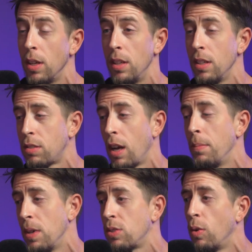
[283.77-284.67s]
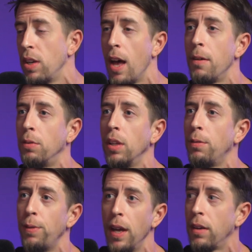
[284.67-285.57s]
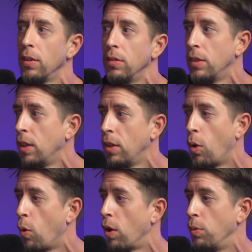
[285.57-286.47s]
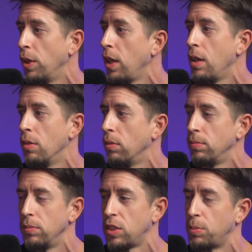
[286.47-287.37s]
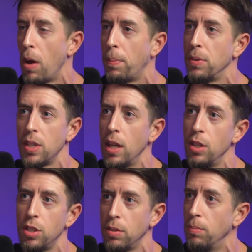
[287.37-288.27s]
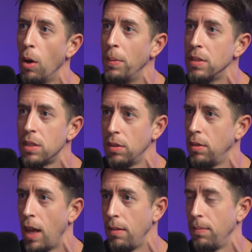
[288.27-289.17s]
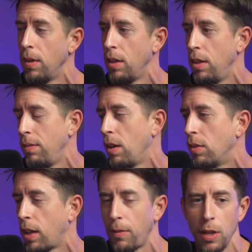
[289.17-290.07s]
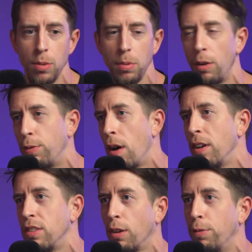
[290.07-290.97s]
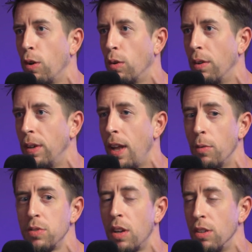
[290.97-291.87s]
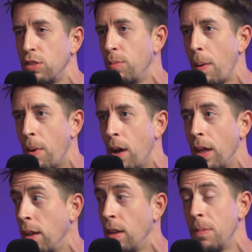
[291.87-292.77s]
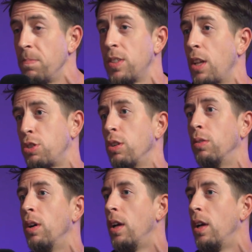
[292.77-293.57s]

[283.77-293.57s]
And Instagram is going to have really fake or really small percentage moments that, like if I jumped in a Ferrari, took a photo of it, everyone's going to assume I bought it. It's not true.